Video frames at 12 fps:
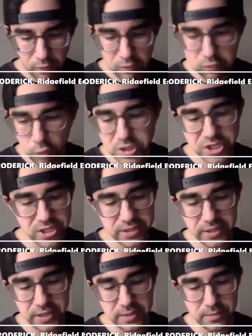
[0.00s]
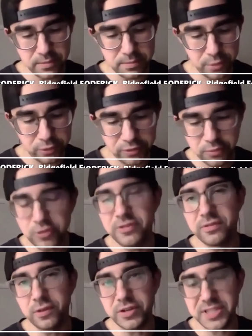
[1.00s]
Fortunately, building more
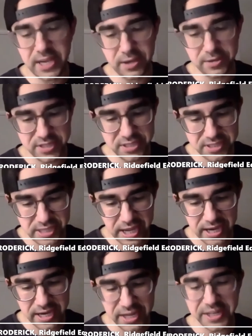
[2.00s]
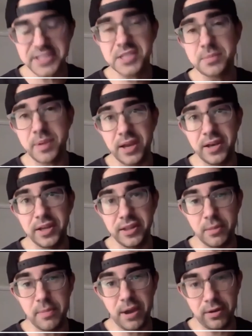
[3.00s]
diverse housing stock and expanding
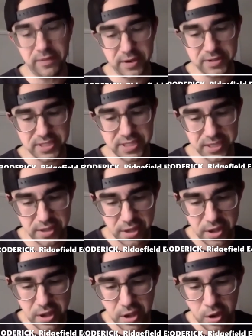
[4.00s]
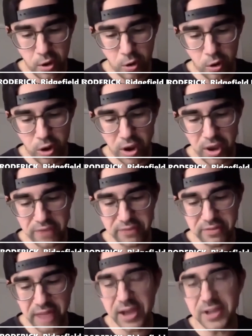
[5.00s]
the amount of housing
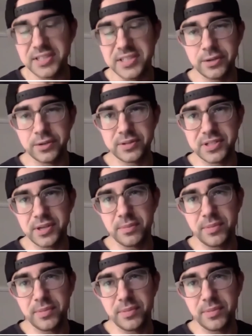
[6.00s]
is not a zero sum